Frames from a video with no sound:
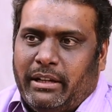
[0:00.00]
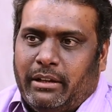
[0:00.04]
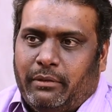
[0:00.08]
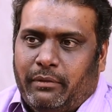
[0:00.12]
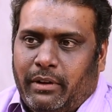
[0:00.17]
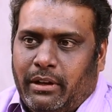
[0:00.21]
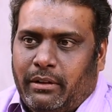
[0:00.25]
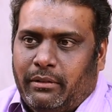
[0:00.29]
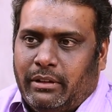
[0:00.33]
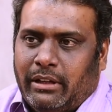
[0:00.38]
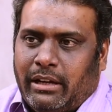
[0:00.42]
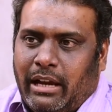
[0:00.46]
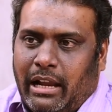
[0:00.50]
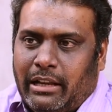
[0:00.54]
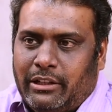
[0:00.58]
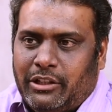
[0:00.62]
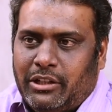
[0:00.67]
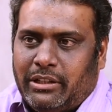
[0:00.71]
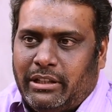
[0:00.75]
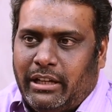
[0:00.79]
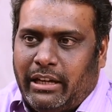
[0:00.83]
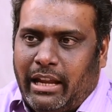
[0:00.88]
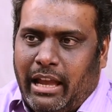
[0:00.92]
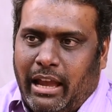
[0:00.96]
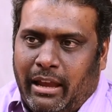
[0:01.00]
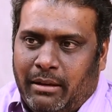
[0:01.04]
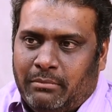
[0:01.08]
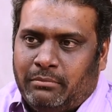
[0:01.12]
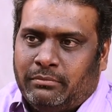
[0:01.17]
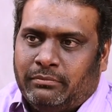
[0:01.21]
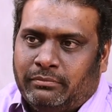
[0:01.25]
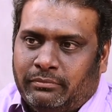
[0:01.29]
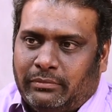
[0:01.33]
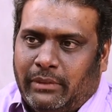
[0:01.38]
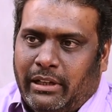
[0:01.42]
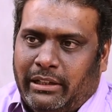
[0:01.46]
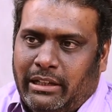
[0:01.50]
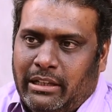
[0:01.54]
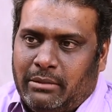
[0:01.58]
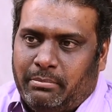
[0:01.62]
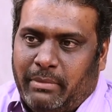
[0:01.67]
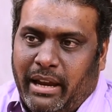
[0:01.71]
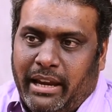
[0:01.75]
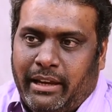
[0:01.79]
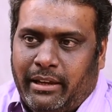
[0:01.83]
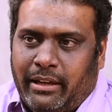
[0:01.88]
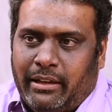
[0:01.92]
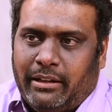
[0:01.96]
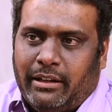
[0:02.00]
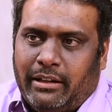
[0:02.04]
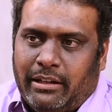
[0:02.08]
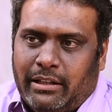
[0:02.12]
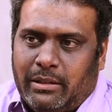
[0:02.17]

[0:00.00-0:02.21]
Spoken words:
The culture that I am, at least my career